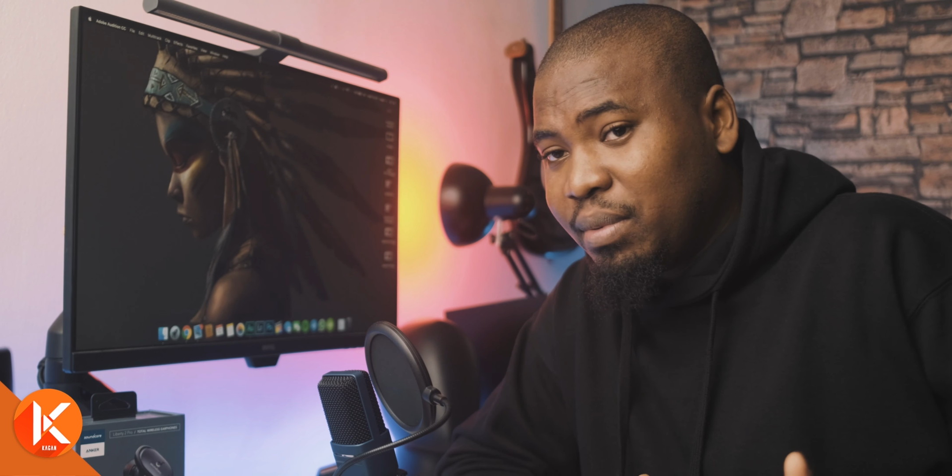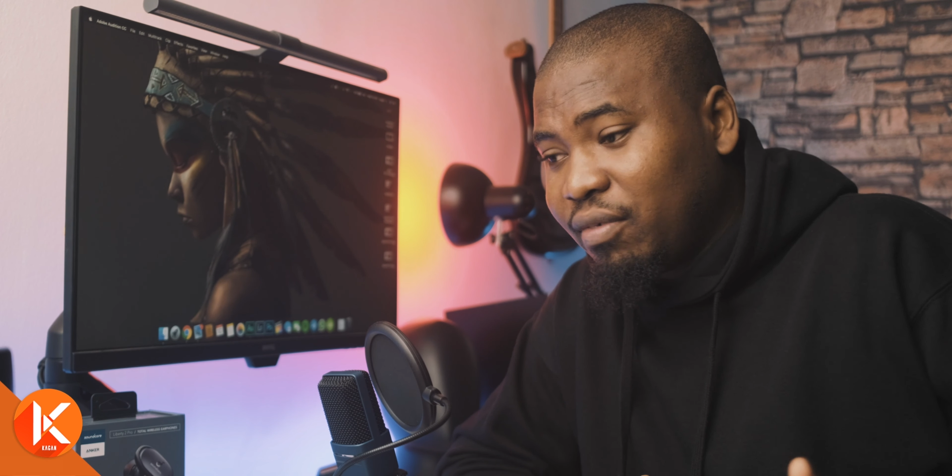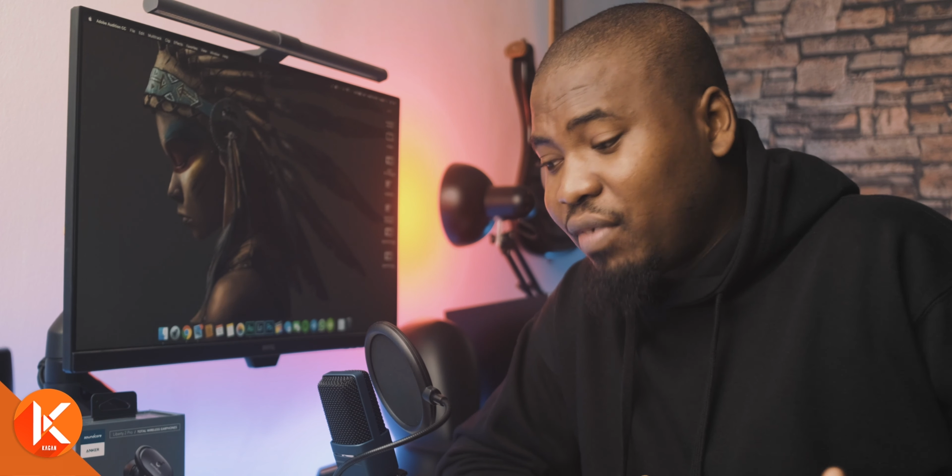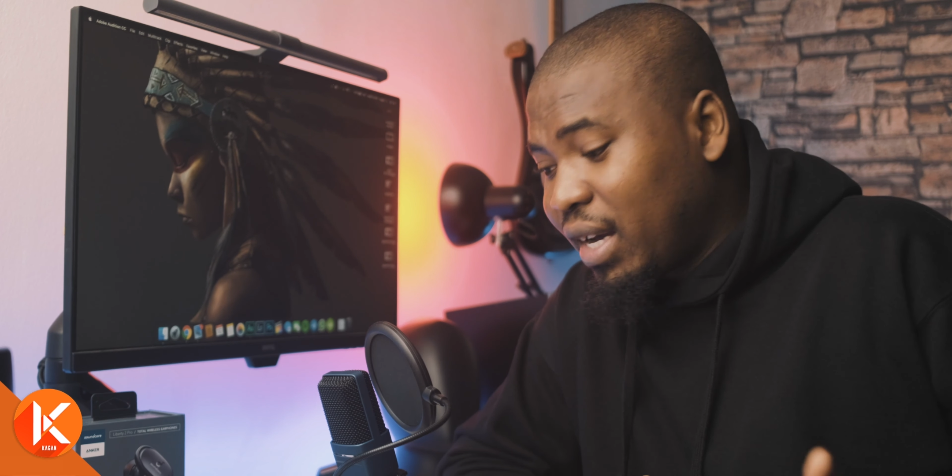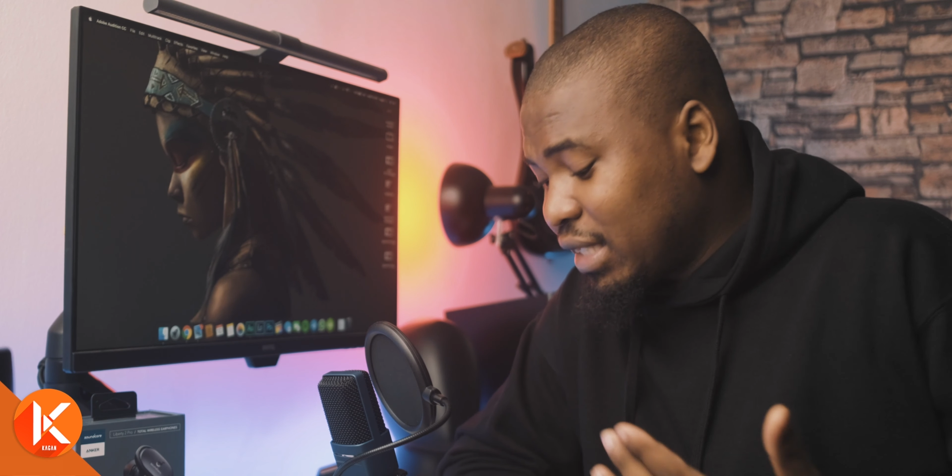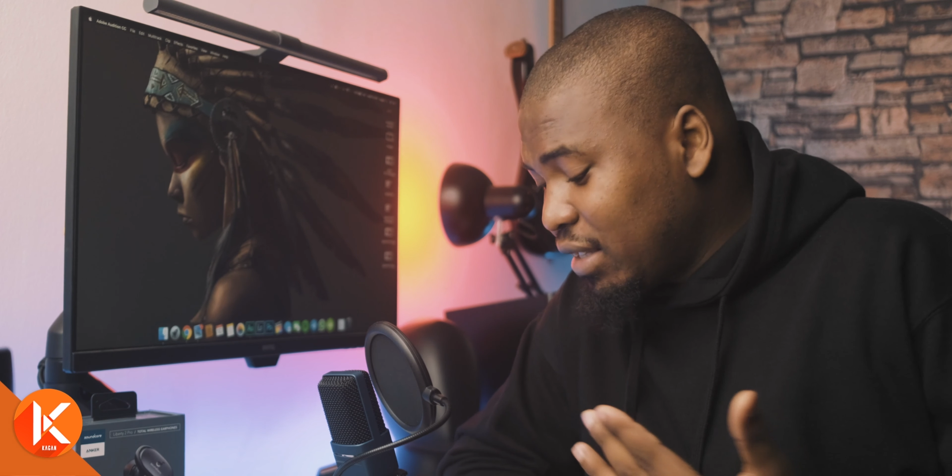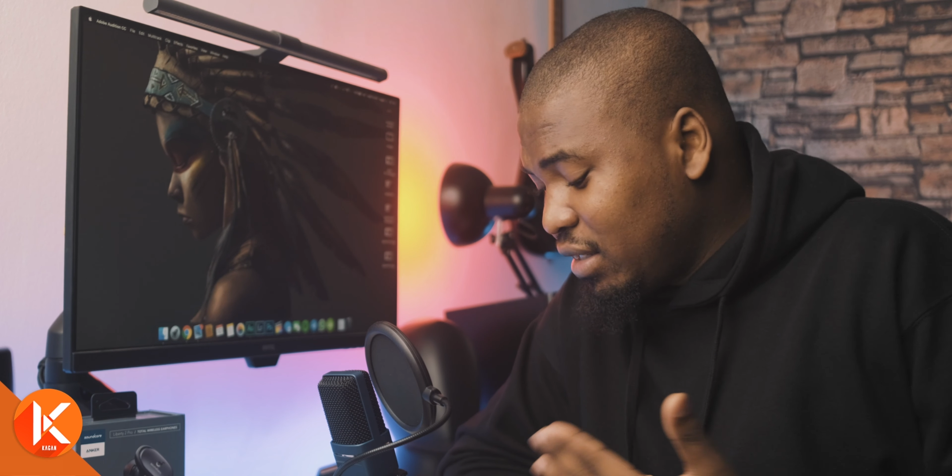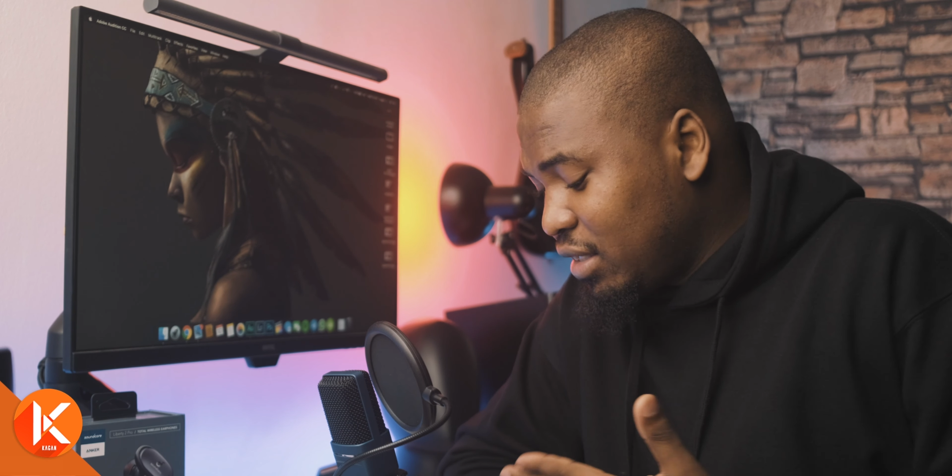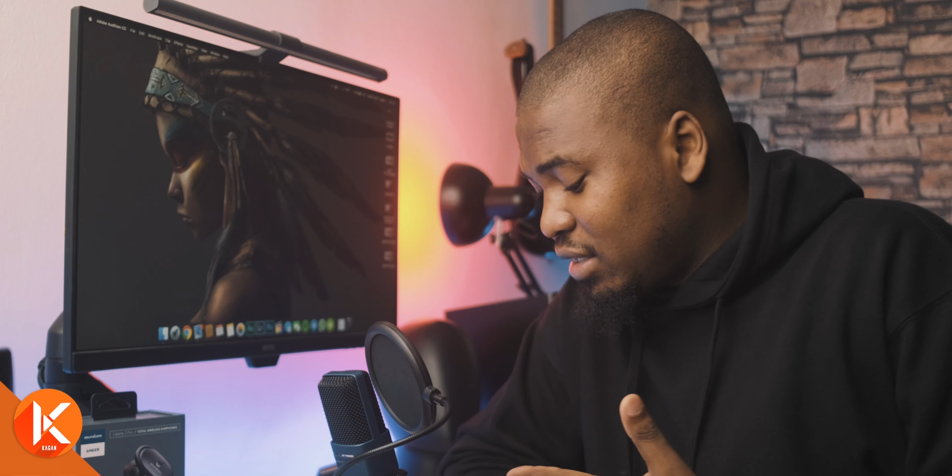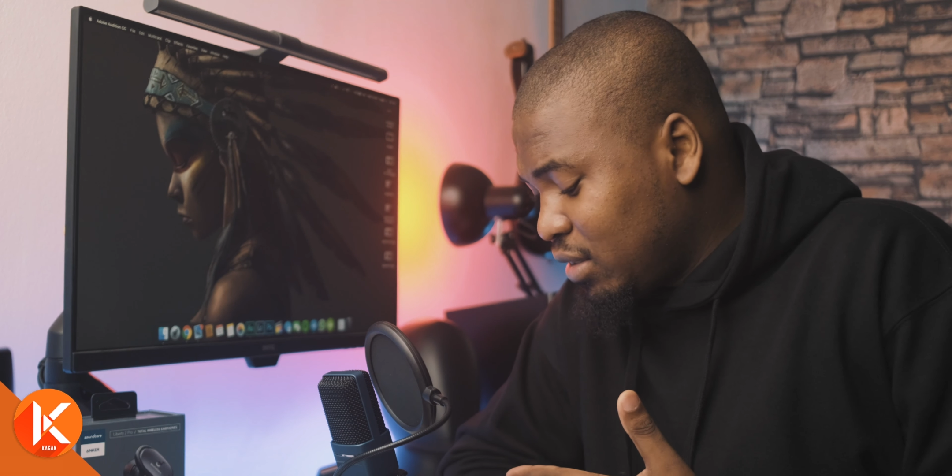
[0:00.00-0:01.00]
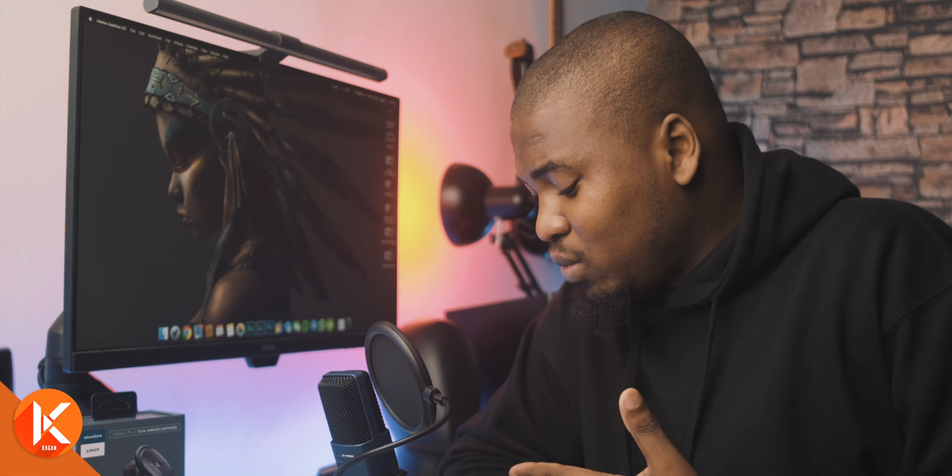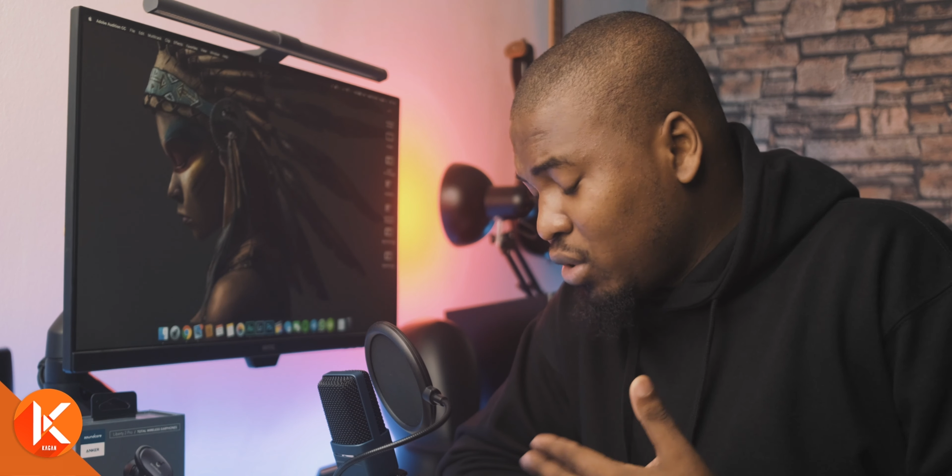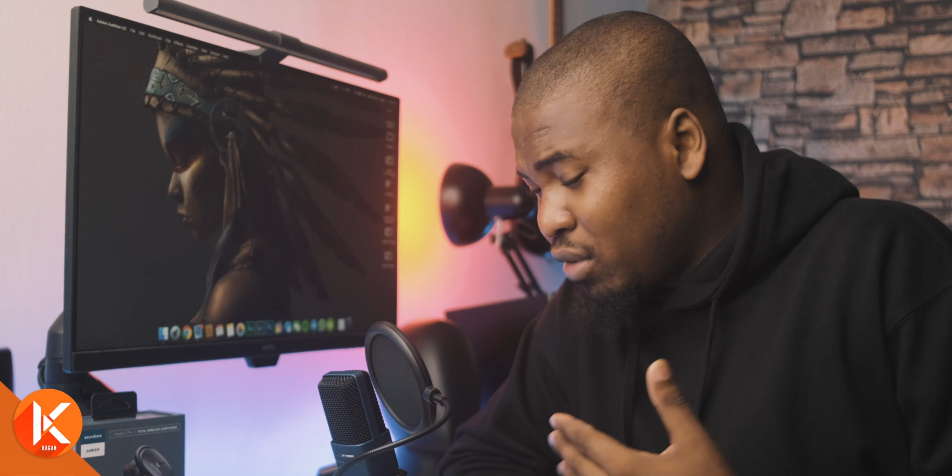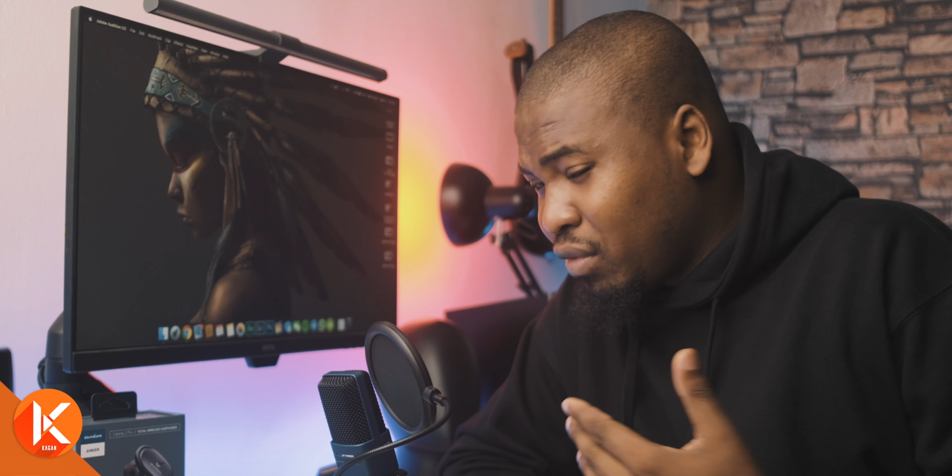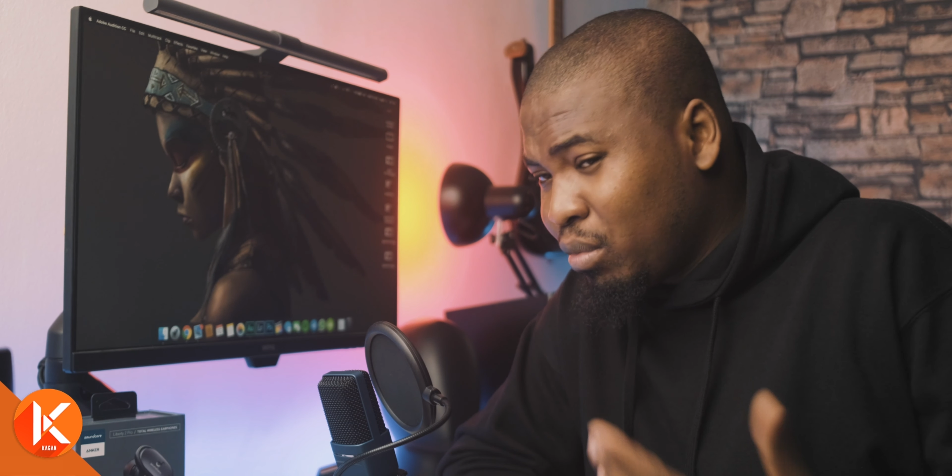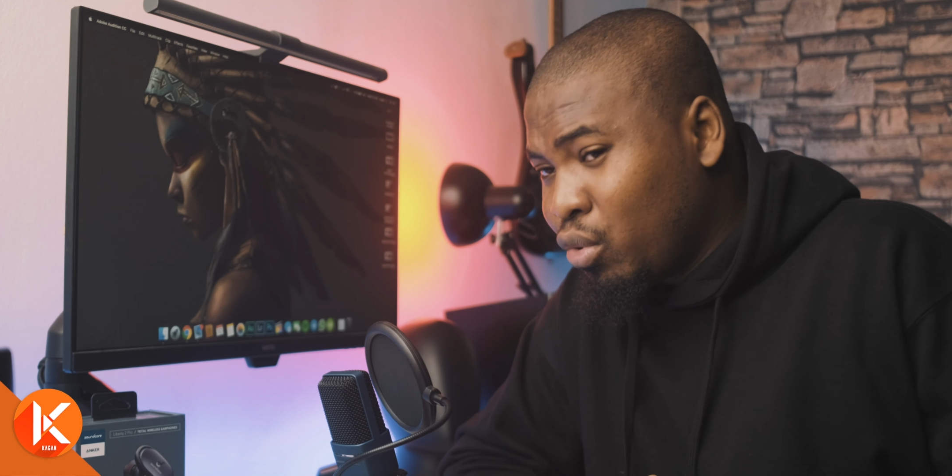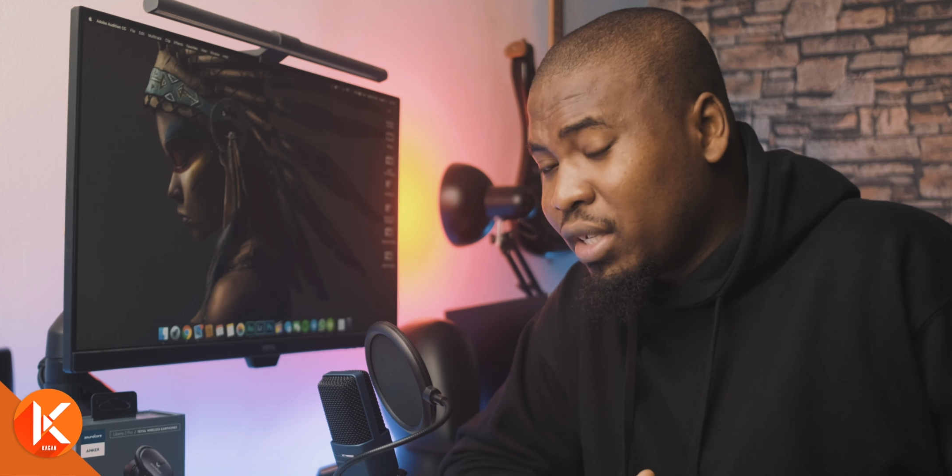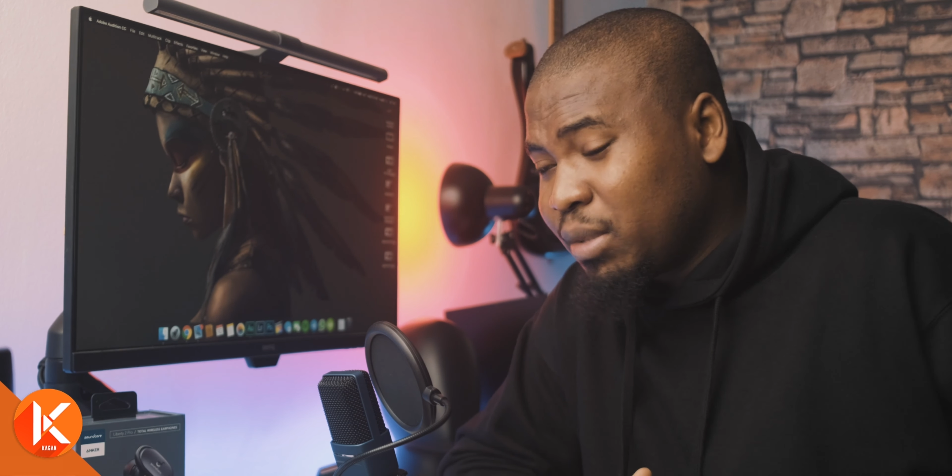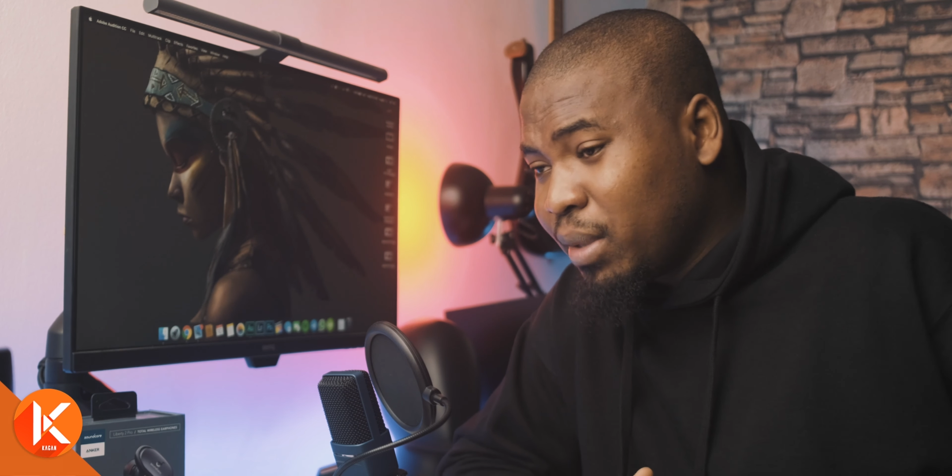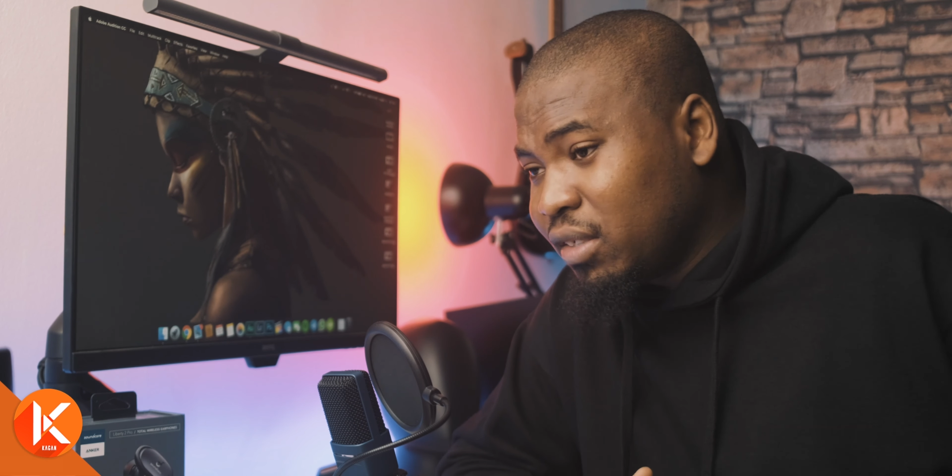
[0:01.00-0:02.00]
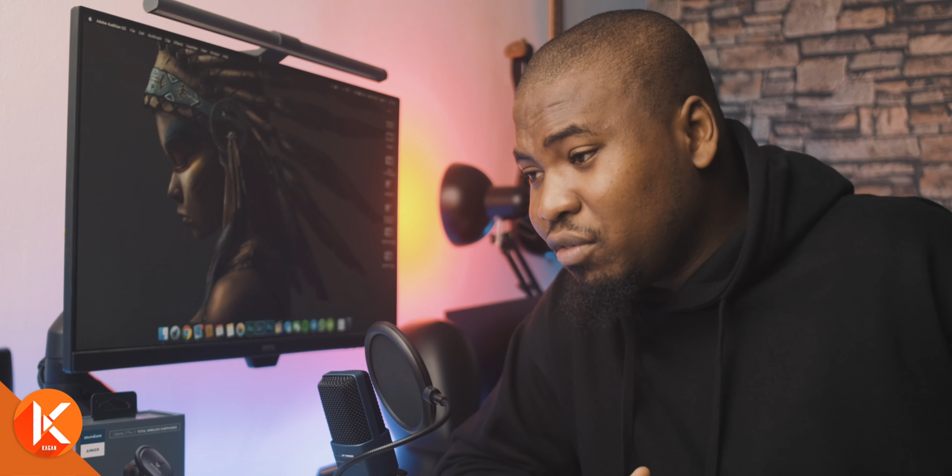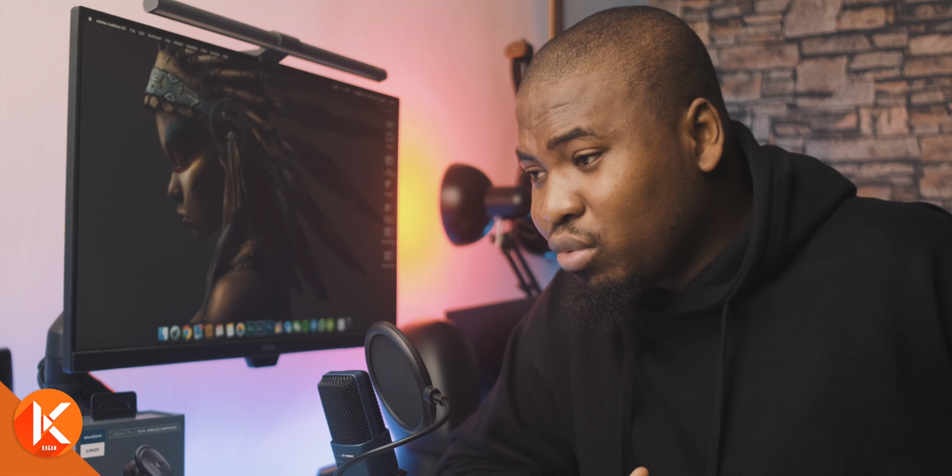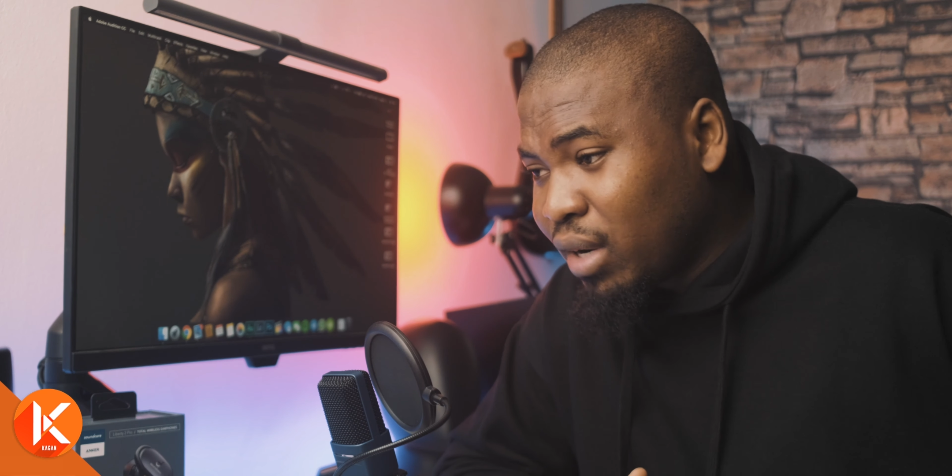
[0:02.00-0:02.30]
In fact, I think this is one of the more expensive true